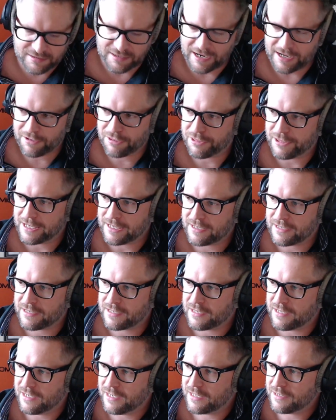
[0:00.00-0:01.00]
I think,
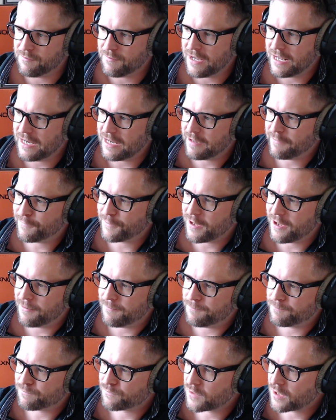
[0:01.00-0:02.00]
in my
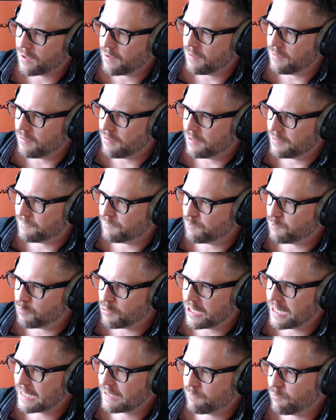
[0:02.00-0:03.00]
lifetime, or what
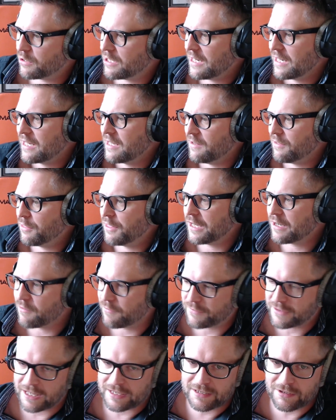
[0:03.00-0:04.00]
I can think
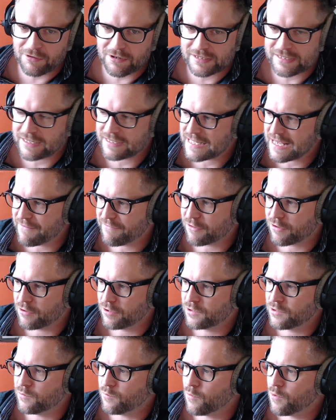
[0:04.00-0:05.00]
of that the US has ever gone
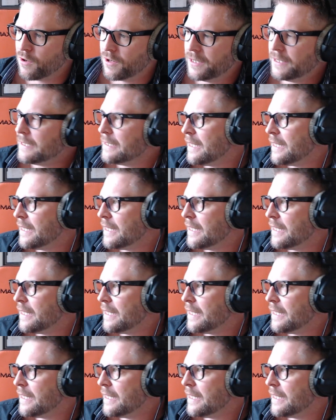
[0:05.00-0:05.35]
to war.